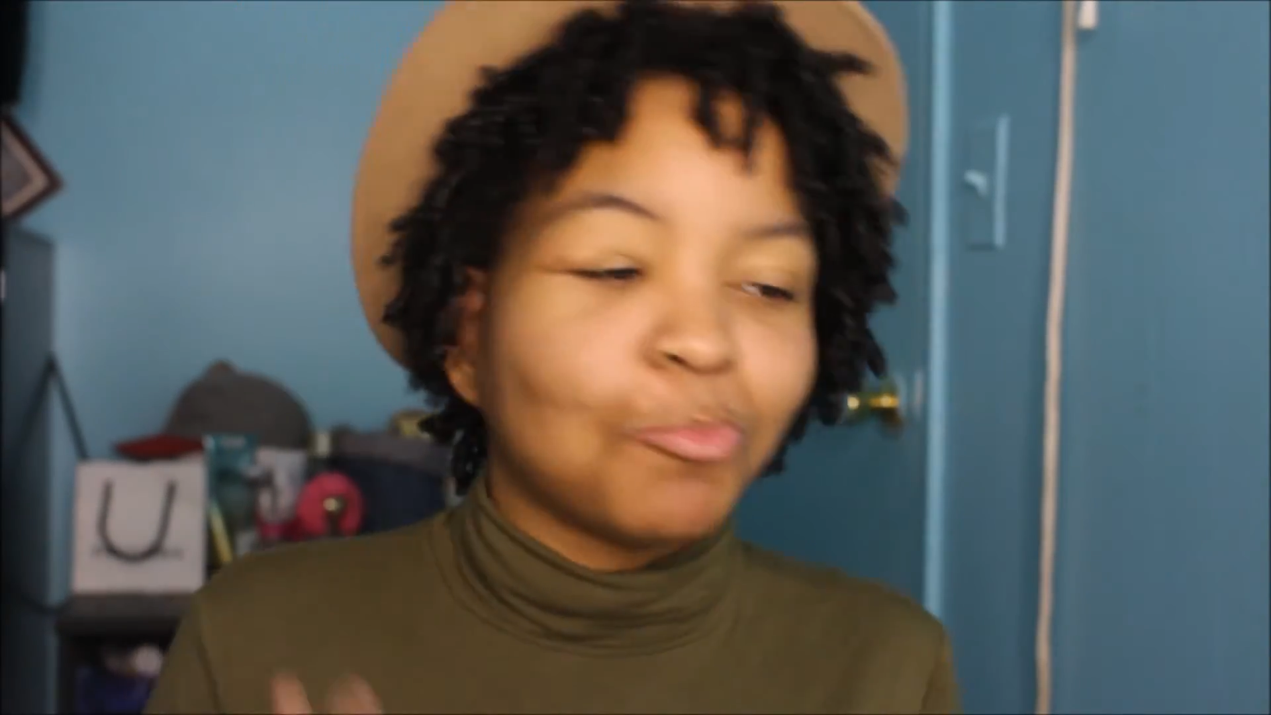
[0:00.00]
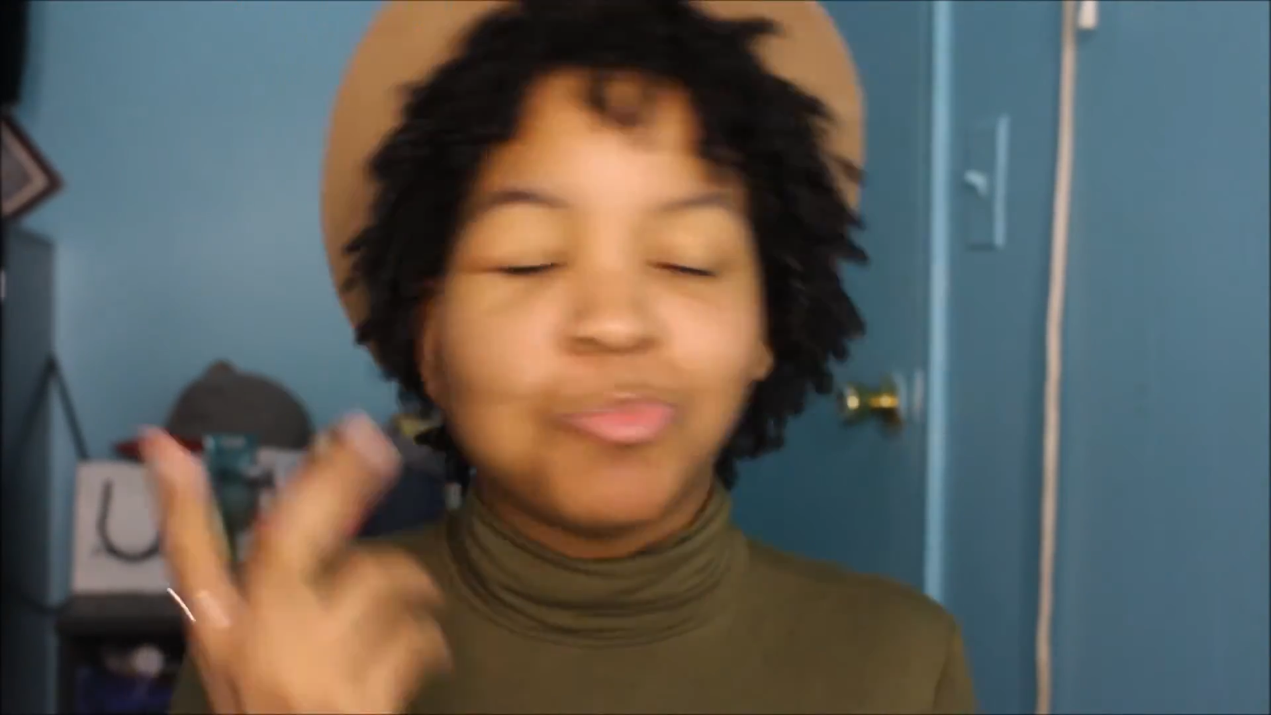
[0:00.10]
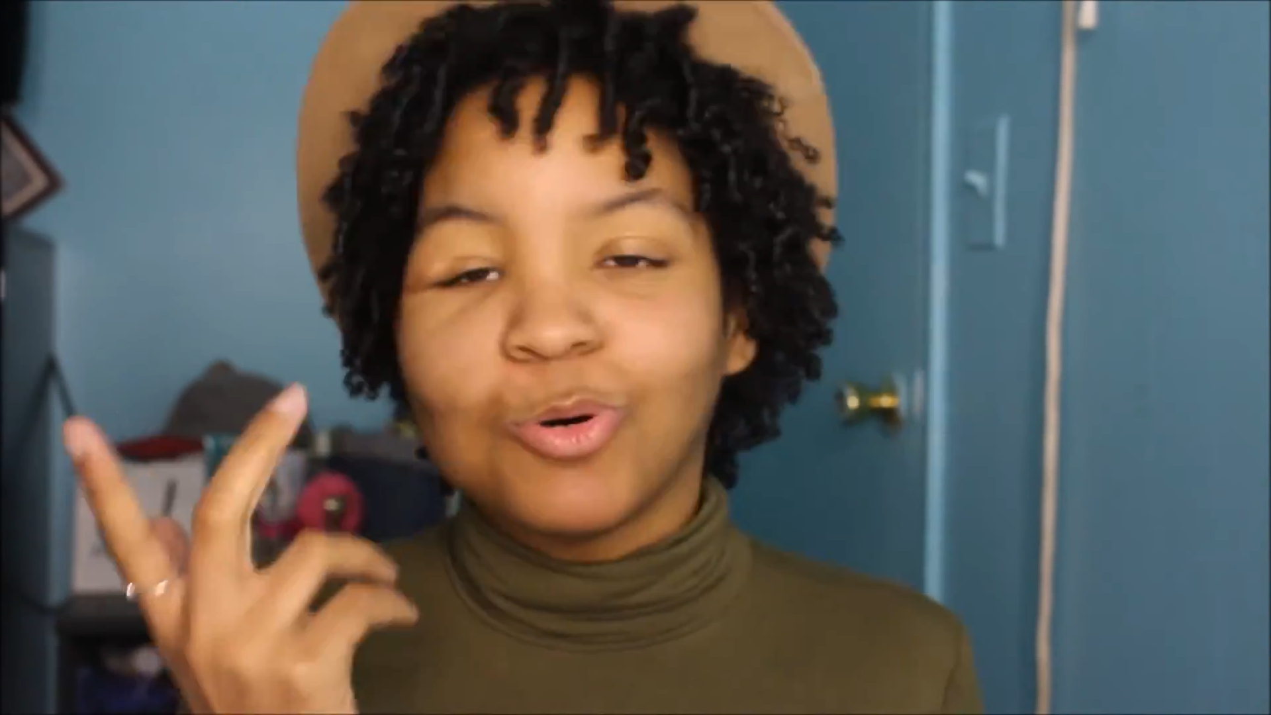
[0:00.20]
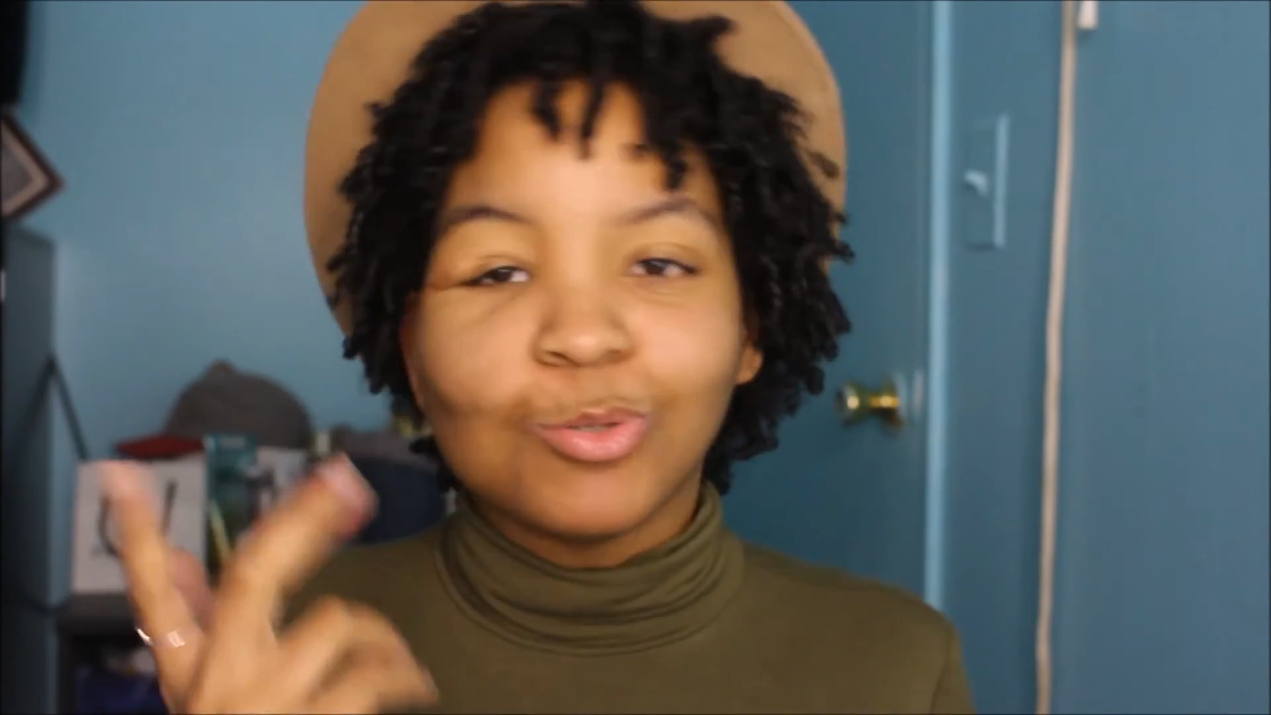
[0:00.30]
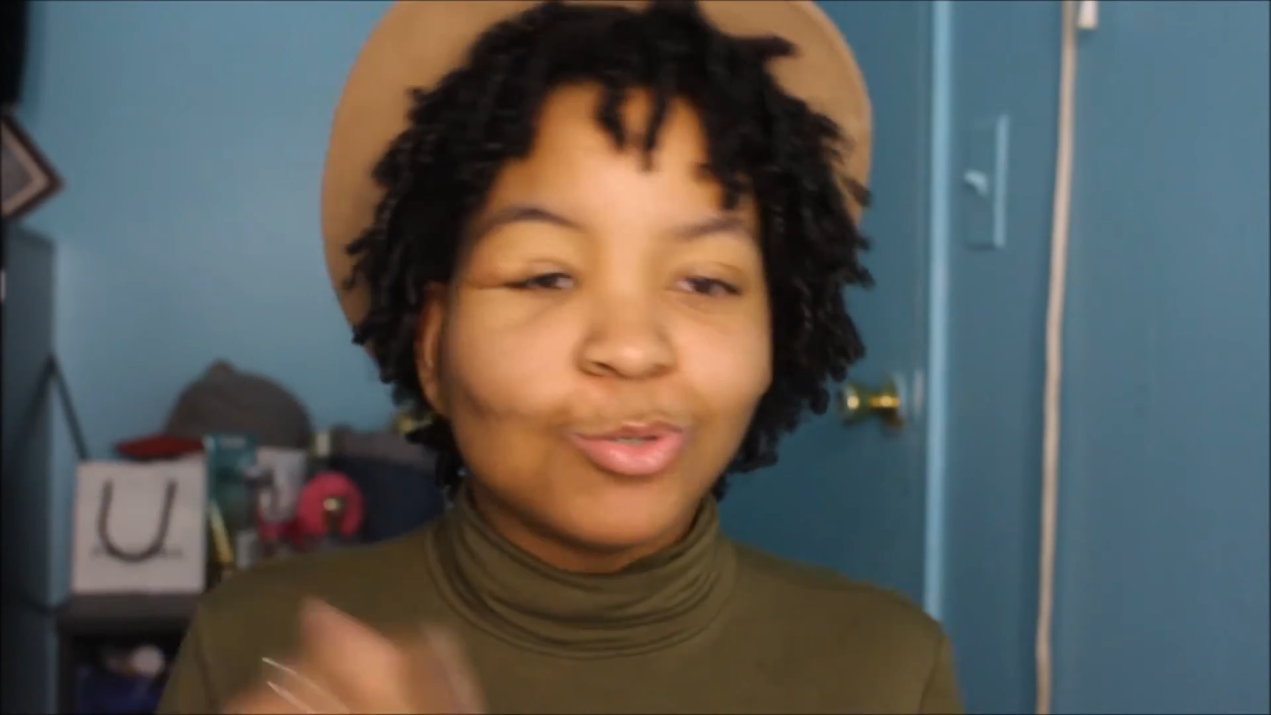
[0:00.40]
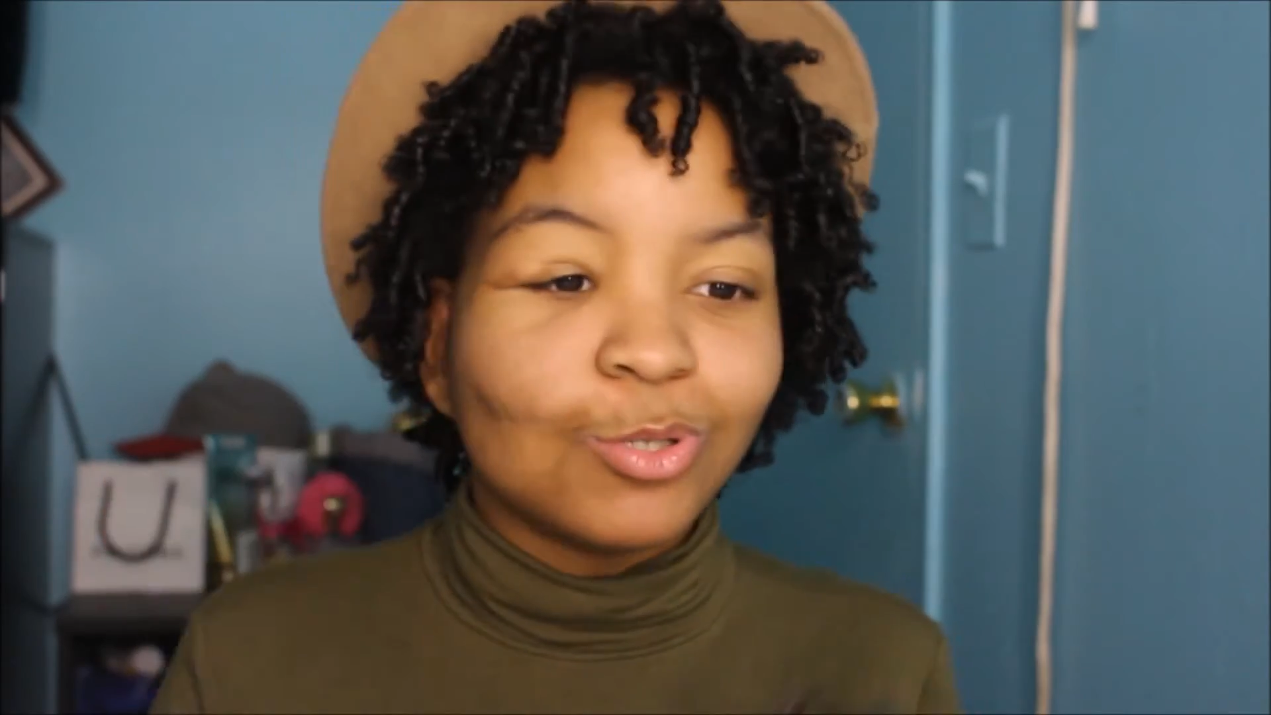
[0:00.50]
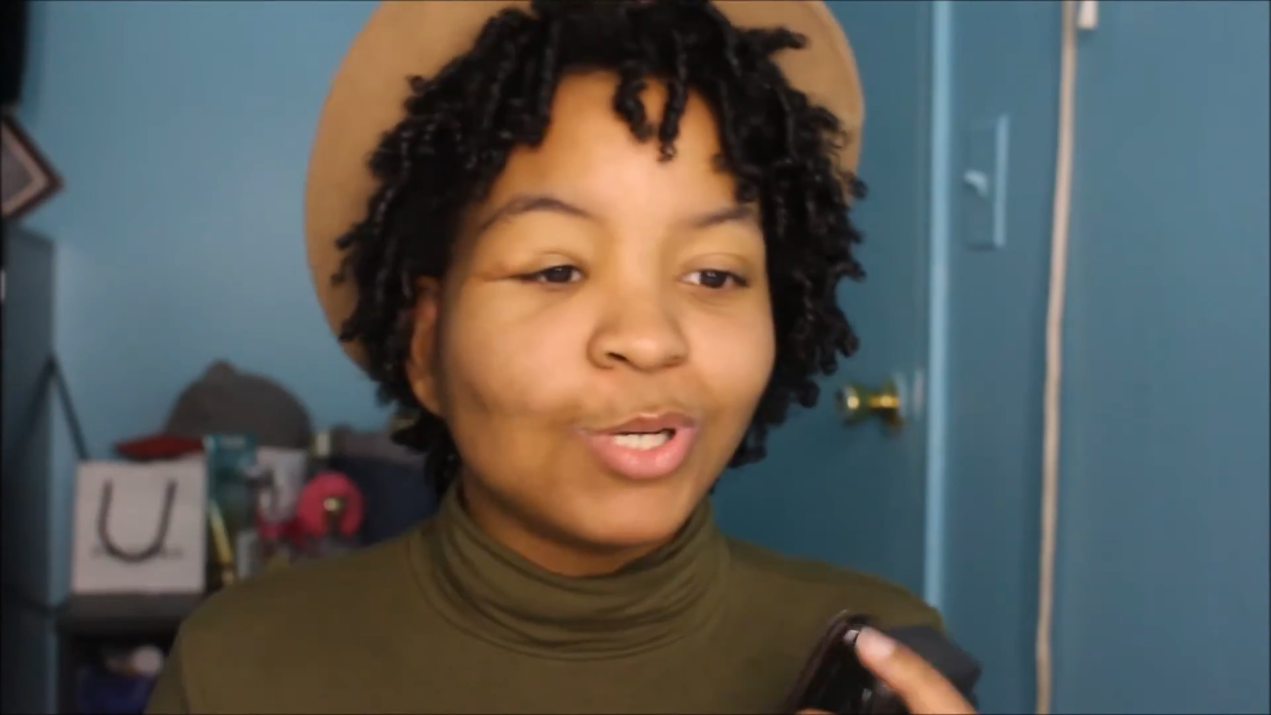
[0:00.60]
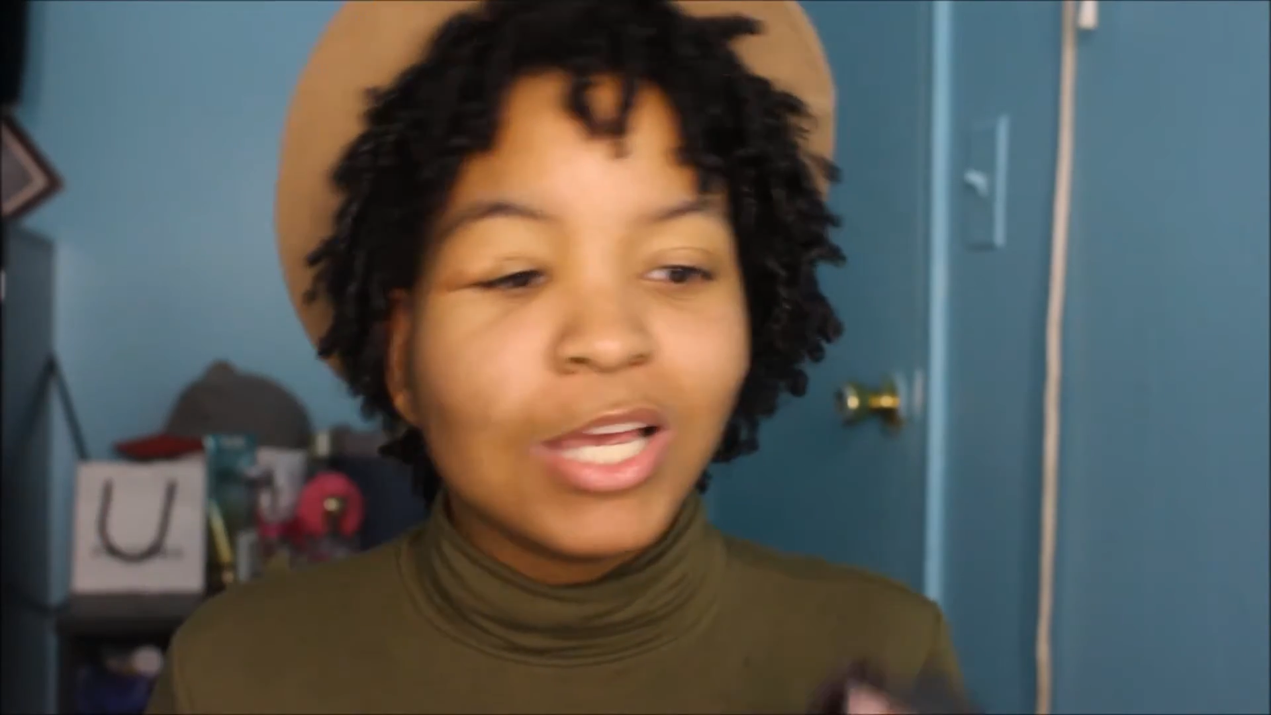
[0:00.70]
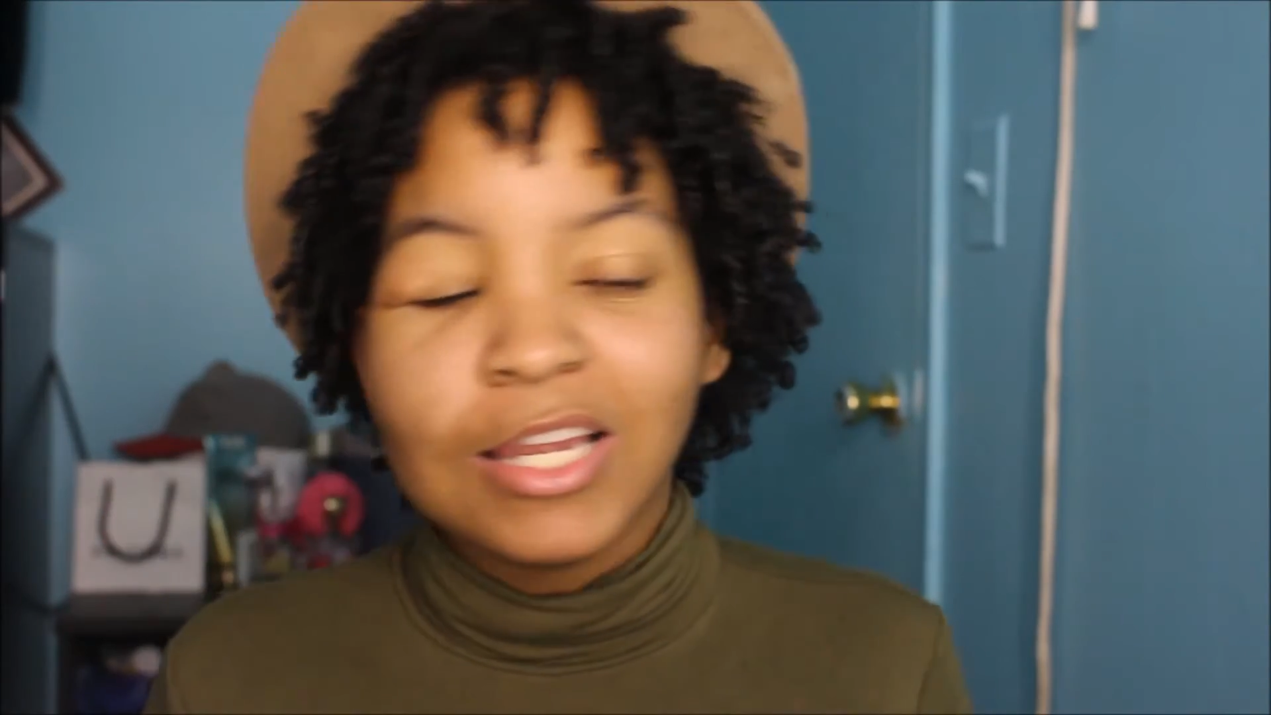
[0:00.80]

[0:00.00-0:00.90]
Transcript: pool,